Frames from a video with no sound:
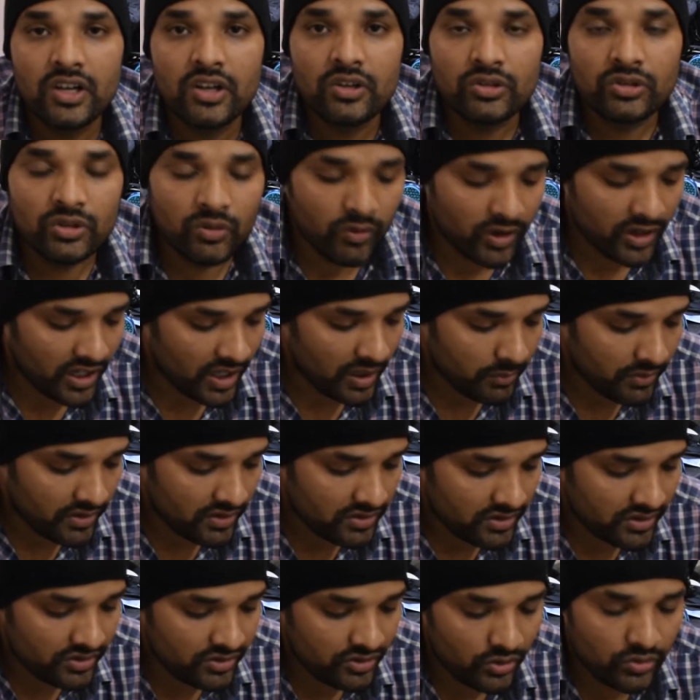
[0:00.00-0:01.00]
So what
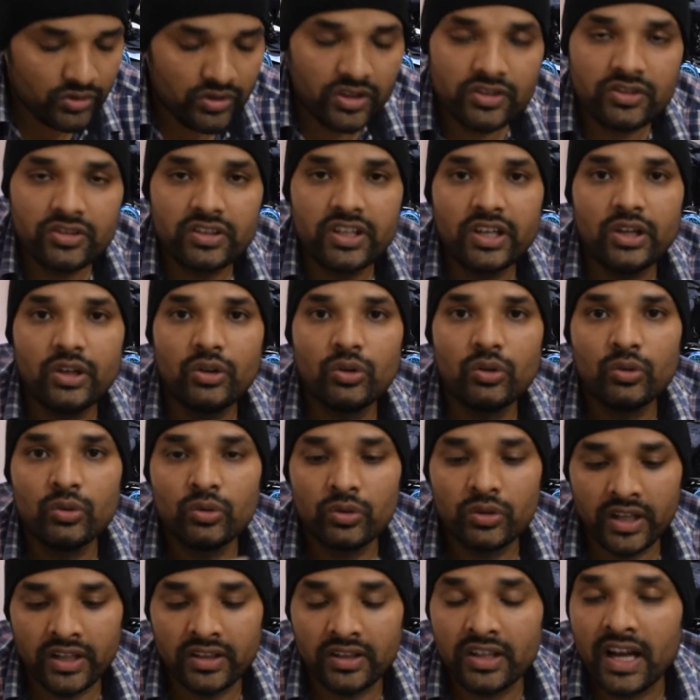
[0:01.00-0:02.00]
happens is, you just need
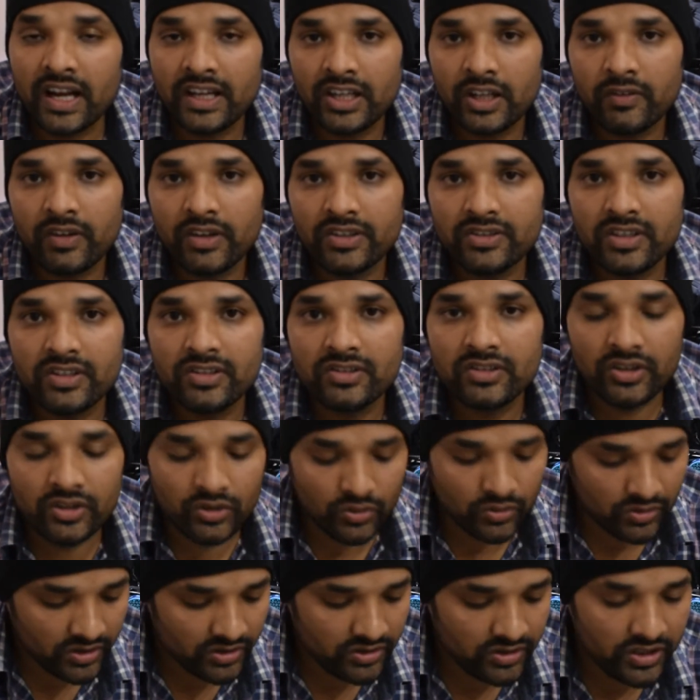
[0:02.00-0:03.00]
to, in the Active Edge sensor,
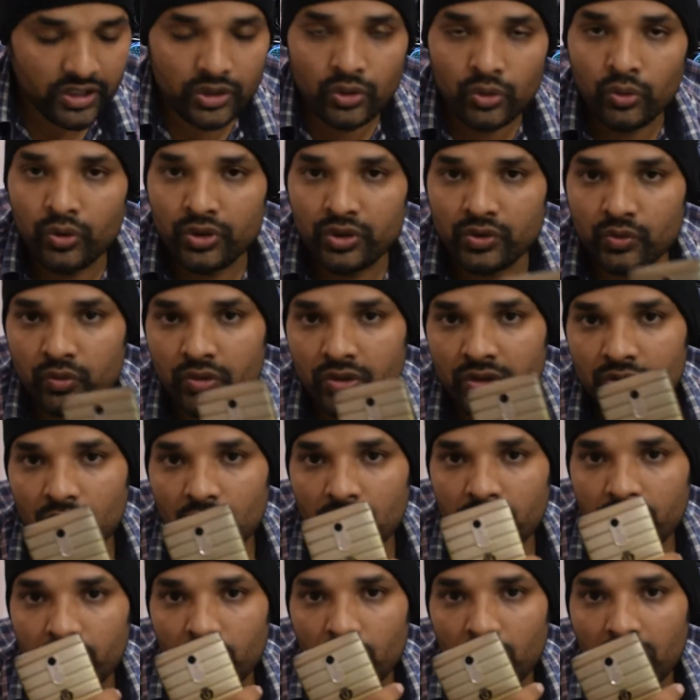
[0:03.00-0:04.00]
you just need to squeeze
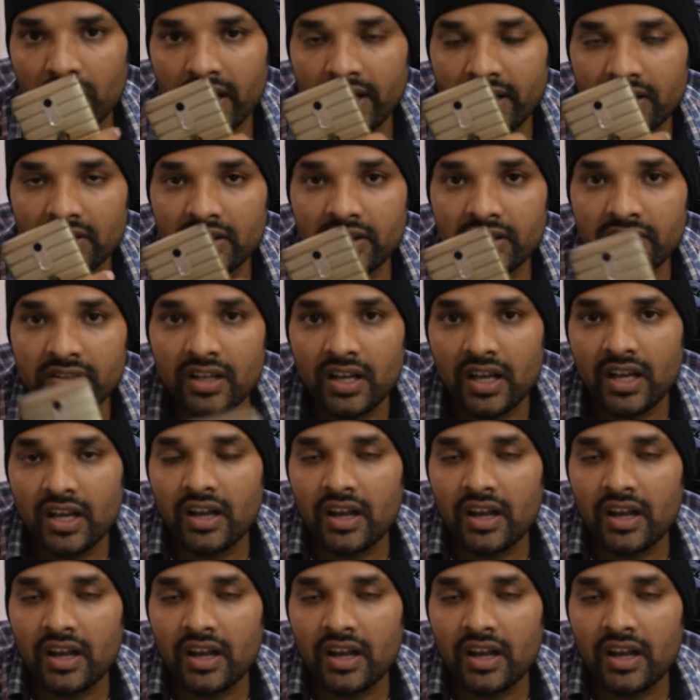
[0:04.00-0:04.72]
your phone like this,